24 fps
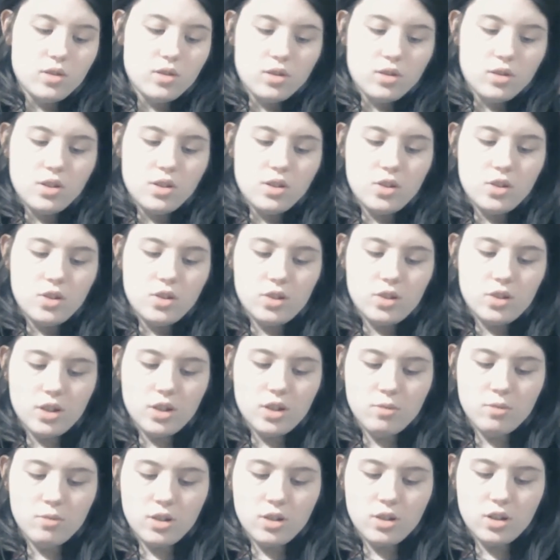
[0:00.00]

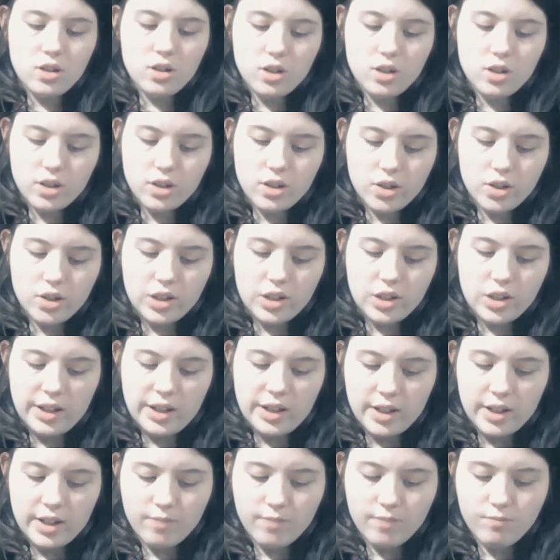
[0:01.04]
Summer, I'd
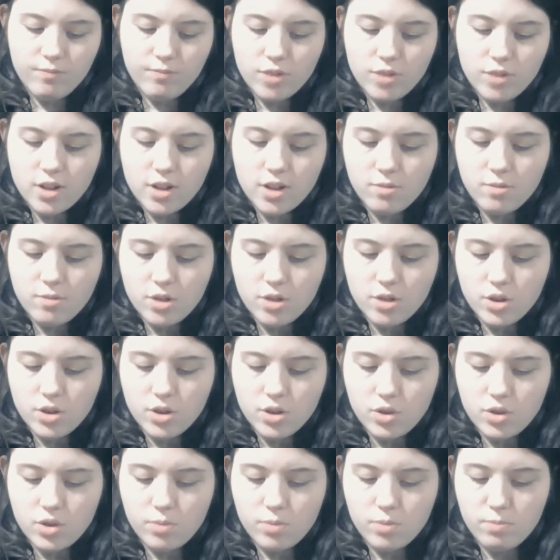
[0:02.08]
say
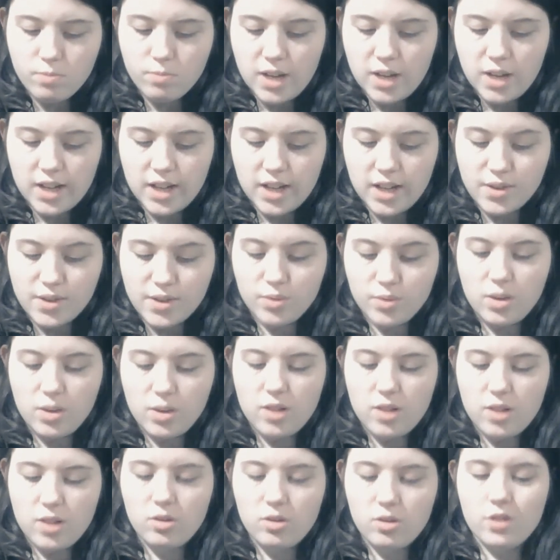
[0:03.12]
Summer's bad as
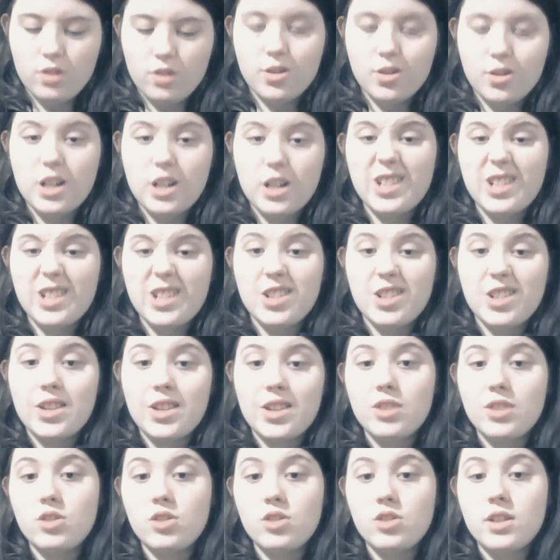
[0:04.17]
well because I just think
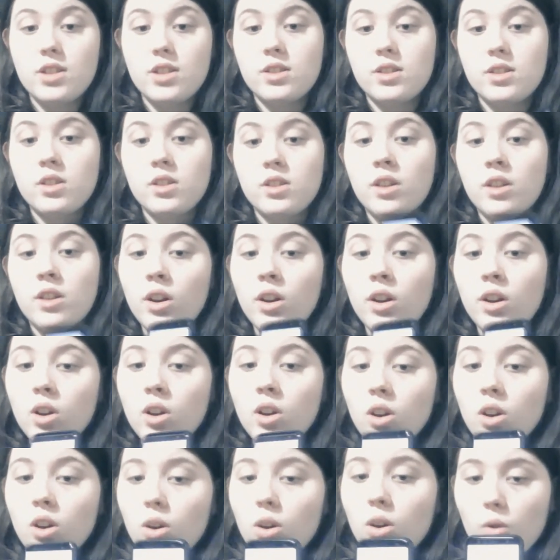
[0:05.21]
she's
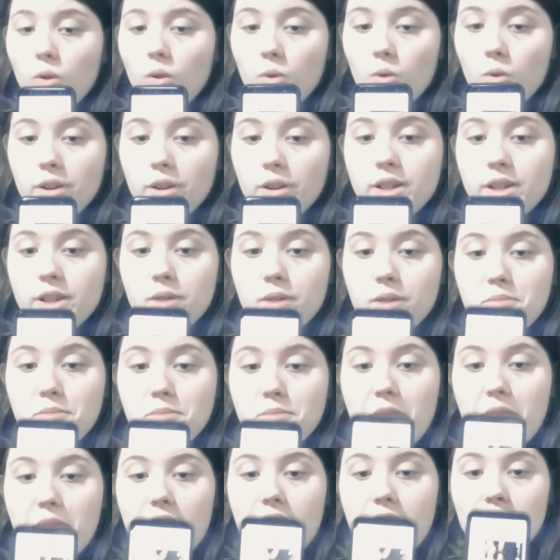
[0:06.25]
always going
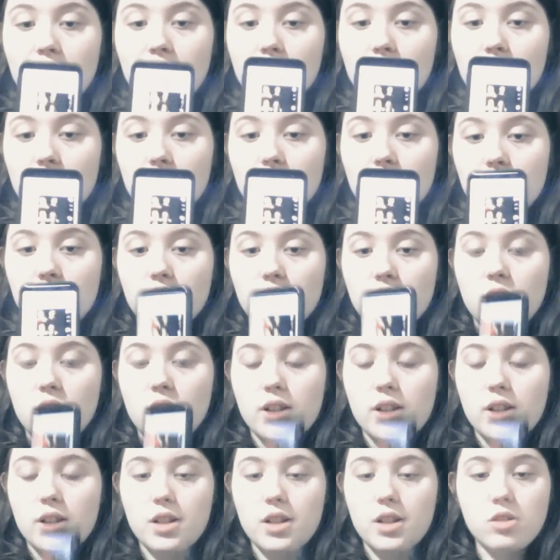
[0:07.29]
backwards.
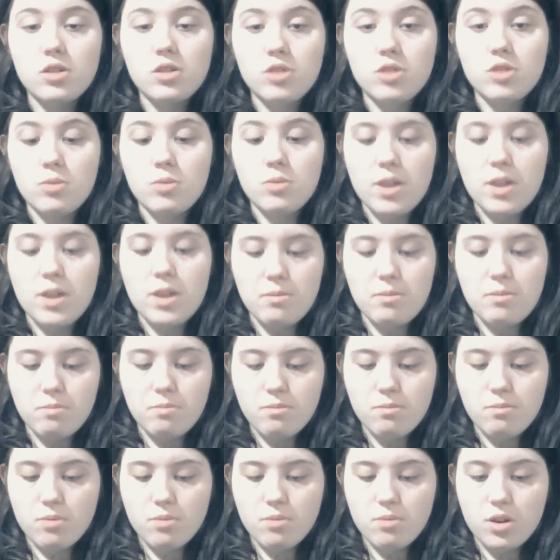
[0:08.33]
Like she
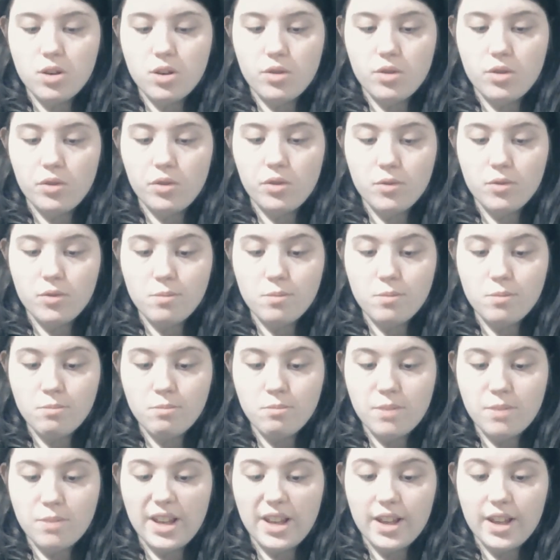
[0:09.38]
goes from
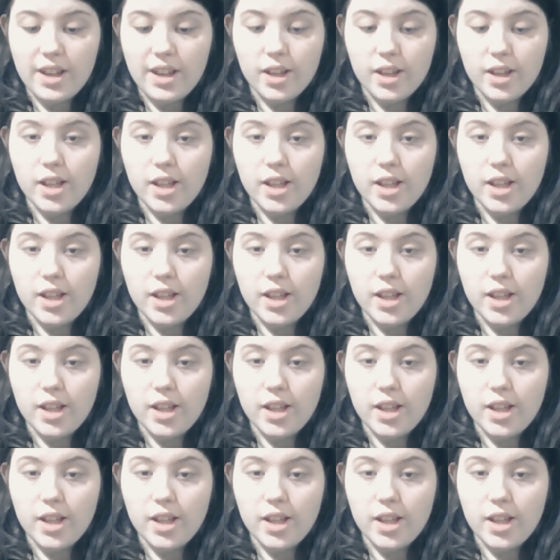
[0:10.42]
being